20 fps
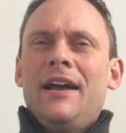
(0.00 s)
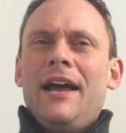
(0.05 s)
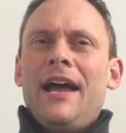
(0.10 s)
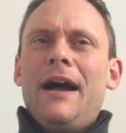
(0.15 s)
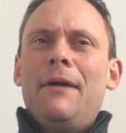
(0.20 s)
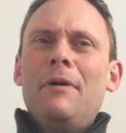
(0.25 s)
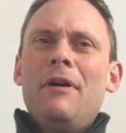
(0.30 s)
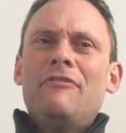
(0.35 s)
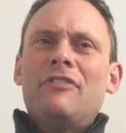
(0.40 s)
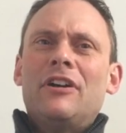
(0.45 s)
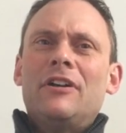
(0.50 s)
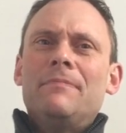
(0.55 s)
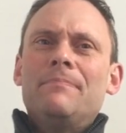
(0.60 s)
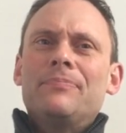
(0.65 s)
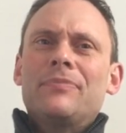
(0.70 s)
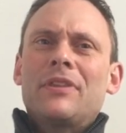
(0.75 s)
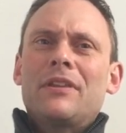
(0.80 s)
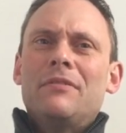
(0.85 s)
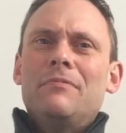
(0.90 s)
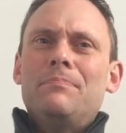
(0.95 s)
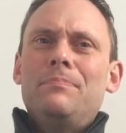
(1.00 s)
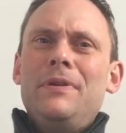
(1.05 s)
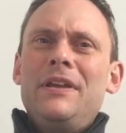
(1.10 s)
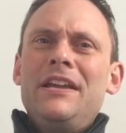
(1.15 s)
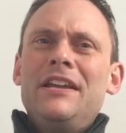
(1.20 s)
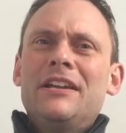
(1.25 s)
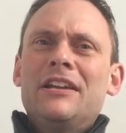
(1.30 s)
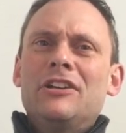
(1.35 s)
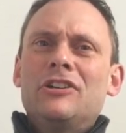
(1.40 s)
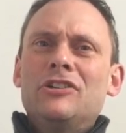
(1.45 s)
However,
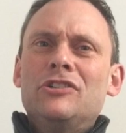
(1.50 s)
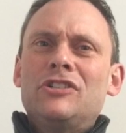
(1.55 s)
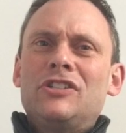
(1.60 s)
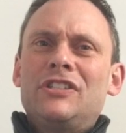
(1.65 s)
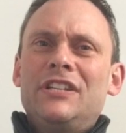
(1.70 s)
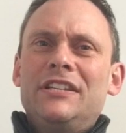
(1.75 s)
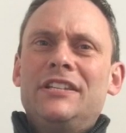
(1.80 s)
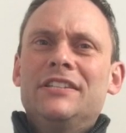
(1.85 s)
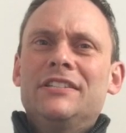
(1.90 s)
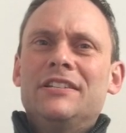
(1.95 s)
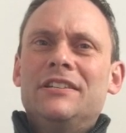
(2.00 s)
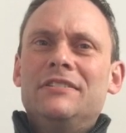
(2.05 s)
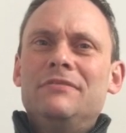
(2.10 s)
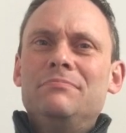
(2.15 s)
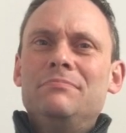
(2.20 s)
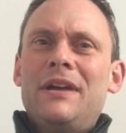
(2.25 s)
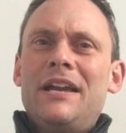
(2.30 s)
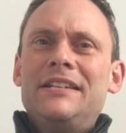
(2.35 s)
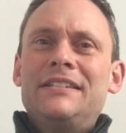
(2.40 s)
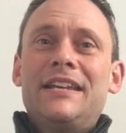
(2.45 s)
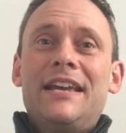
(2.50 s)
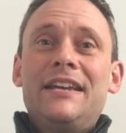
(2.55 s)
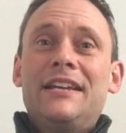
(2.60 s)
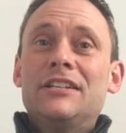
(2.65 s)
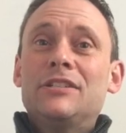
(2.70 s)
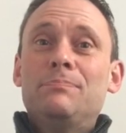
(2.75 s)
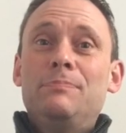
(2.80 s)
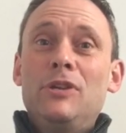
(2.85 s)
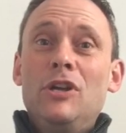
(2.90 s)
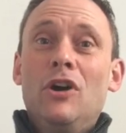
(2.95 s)
being a good citizen may take
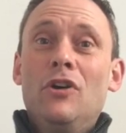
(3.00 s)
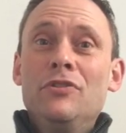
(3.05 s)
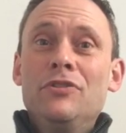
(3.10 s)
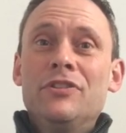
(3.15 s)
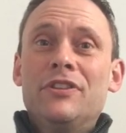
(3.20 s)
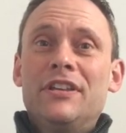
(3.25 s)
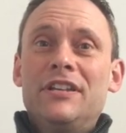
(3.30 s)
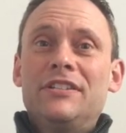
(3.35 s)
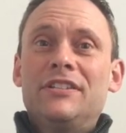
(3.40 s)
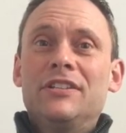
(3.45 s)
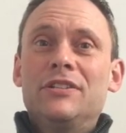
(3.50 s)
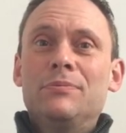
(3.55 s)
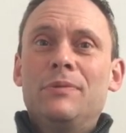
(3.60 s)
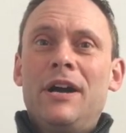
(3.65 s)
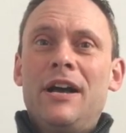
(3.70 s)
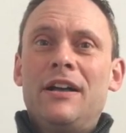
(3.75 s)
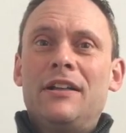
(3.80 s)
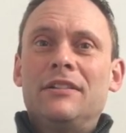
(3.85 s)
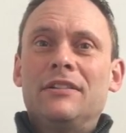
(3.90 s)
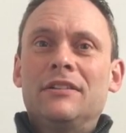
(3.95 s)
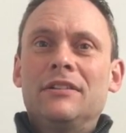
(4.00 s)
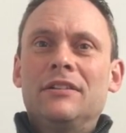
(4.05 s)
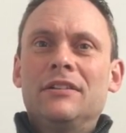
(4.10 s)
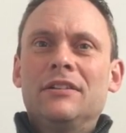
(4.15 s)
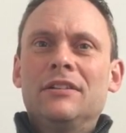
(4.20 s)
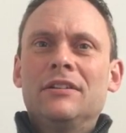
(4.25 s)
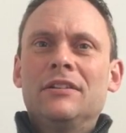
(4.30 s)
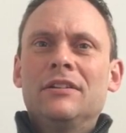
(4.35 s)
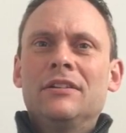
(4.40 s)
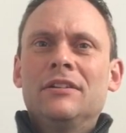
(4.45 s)
us beyond this as well.
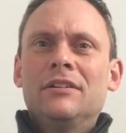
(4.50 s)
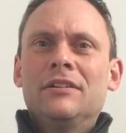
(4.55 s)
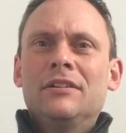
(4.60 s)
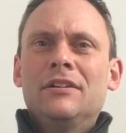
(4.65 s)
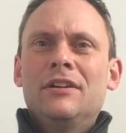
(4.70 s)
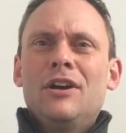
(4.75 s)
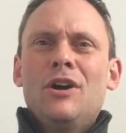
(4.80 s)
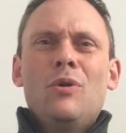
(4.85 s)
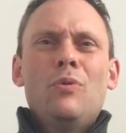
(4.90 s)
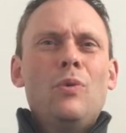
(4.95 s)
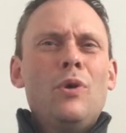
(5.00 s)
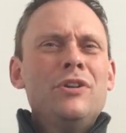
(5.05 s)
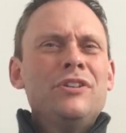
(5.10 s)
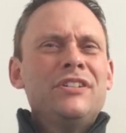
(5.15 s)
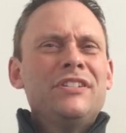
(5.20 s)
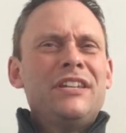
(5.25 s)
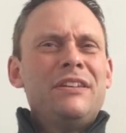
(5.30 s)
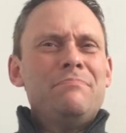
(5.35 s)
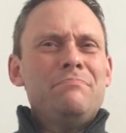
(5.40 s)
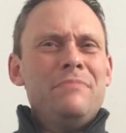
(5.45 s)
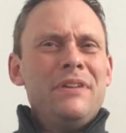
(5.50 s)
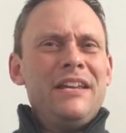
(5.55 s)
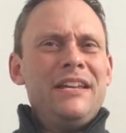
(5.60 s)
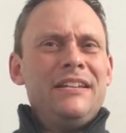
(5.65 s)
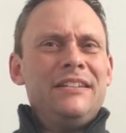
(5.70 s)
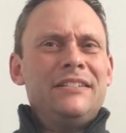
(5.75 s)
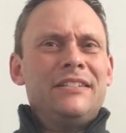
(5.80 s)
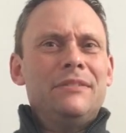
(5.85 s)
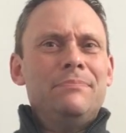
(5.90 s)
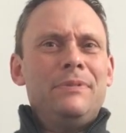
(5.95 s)
What does it
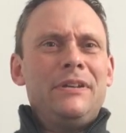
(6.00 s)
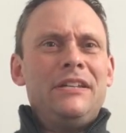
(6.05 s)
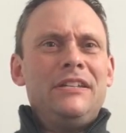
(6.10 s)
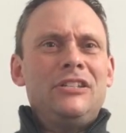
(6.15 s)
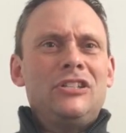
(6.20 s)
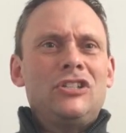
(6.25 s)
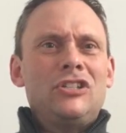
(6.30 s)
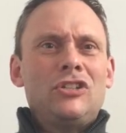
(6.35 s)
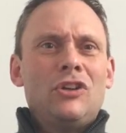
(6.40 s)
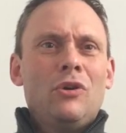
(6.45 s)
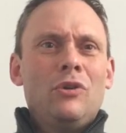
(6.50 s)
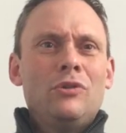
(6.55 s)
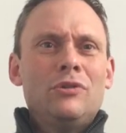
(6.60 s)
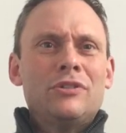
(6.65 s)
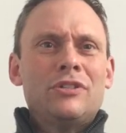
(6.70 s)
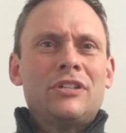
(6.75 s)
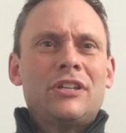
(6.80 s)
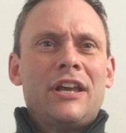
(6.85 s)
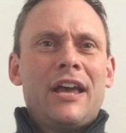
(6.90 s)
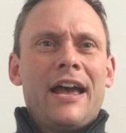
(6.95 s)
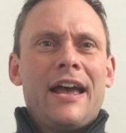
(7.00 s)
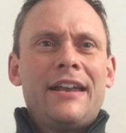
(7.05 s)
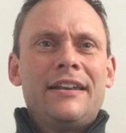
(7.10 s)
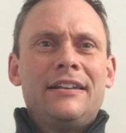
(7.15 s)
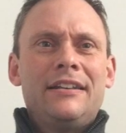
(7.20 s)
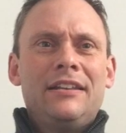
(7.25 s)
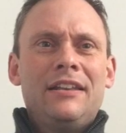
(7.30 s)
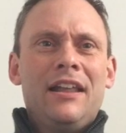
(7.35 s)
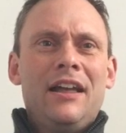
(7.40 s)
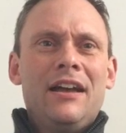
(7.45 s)
mean to be salt
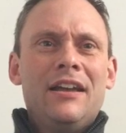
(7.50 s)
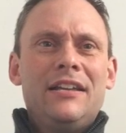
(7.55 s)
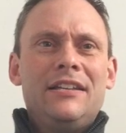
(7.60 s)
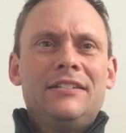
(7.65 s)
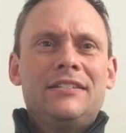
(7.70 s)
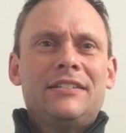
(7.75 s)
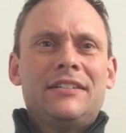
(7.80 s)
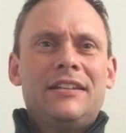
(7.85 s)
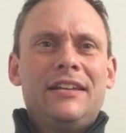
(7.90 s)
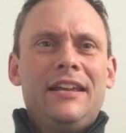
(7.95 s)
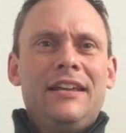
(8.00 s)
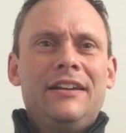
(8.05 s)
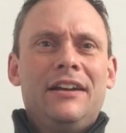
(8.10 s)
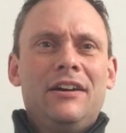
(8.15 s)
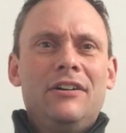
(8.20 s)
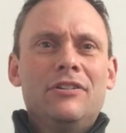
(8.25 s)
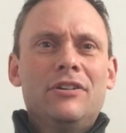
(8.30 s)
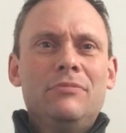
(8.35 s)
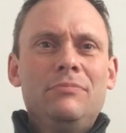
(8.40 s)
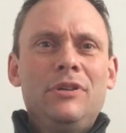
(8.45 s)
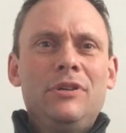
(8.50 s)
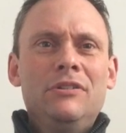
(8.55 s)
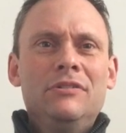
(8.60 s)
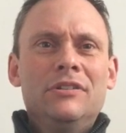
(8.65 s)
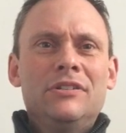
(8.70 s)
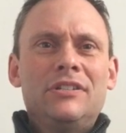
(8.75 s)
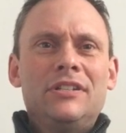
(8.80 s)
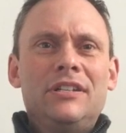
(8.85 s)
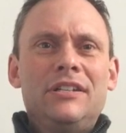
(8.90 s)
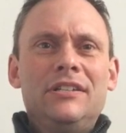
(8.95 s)
and light in our
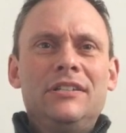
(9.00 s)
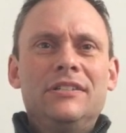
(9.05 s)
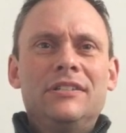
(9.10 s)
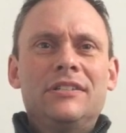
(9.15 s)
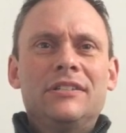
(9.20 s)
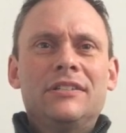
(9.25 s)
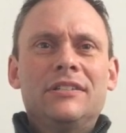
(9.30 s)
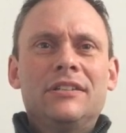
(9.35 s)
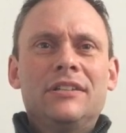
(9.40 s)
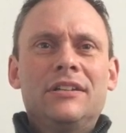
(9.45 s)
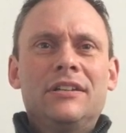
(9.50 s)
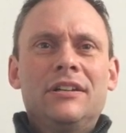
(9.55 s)
communities?